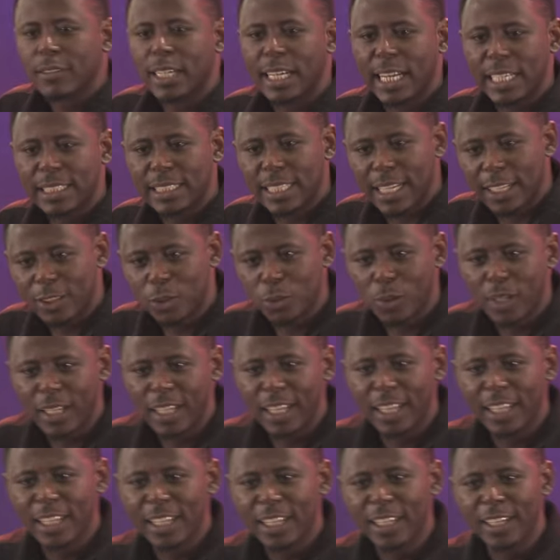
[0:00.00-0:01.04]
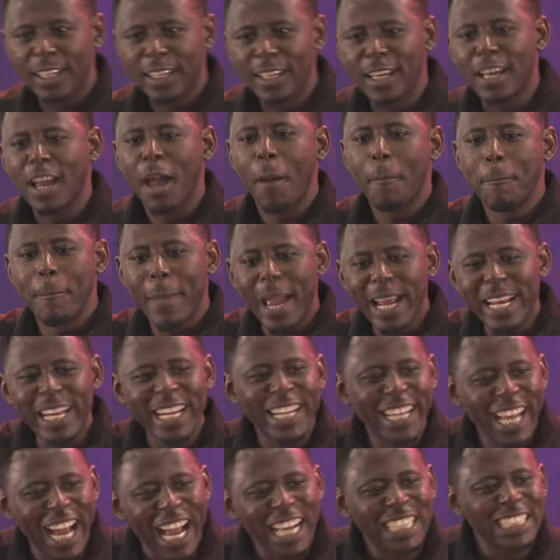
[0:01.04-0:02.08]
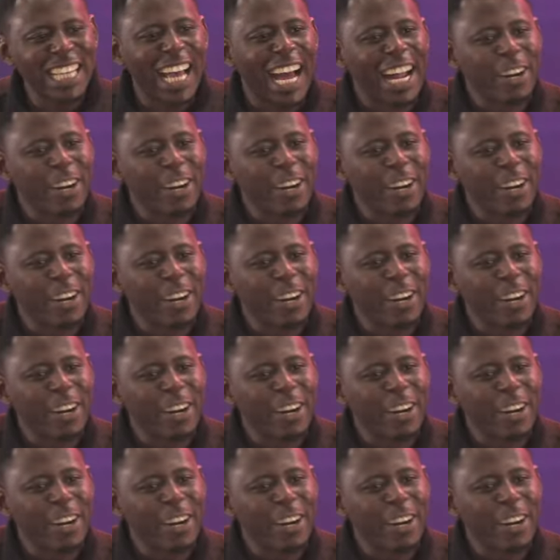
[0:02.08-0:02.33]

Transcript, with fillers: And I say that to you again. Many guys